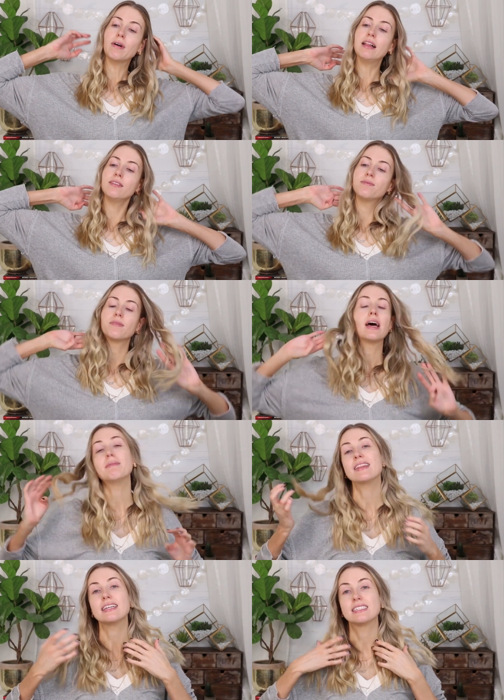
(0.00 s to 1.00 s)
Well,
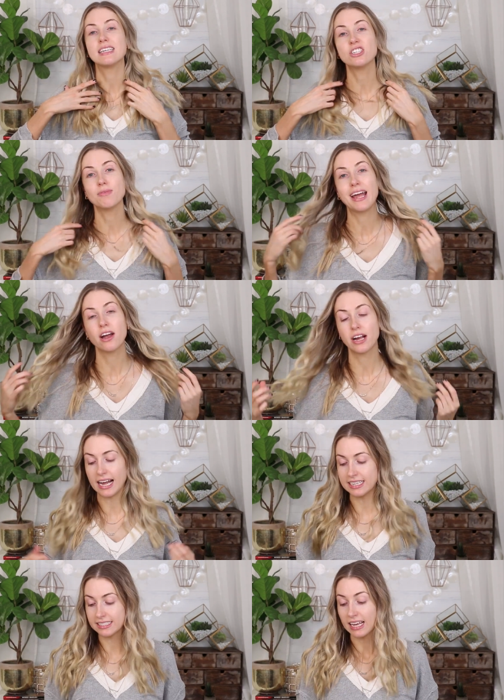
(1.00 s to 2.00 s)
I'm at that stage of my hair,
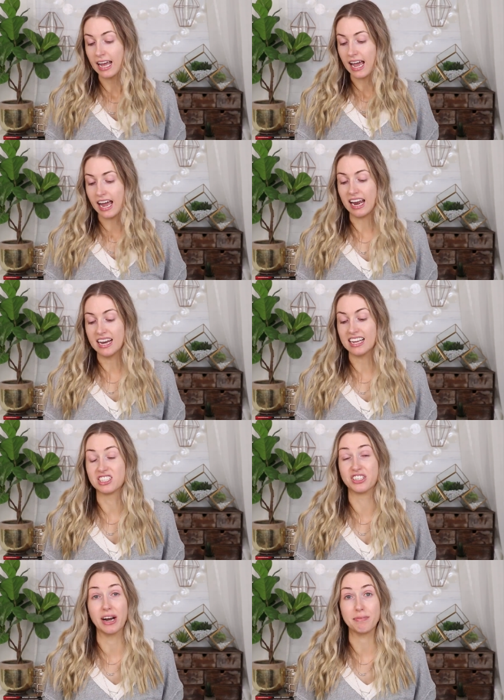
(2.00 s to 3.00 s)
guys, and
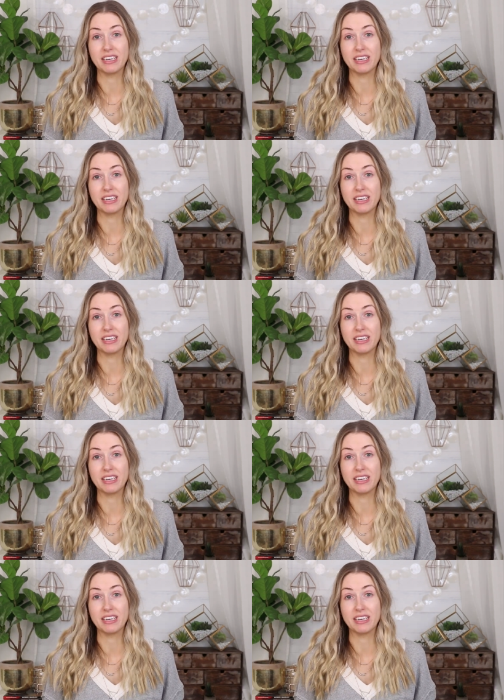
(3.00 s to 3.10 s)
it's driving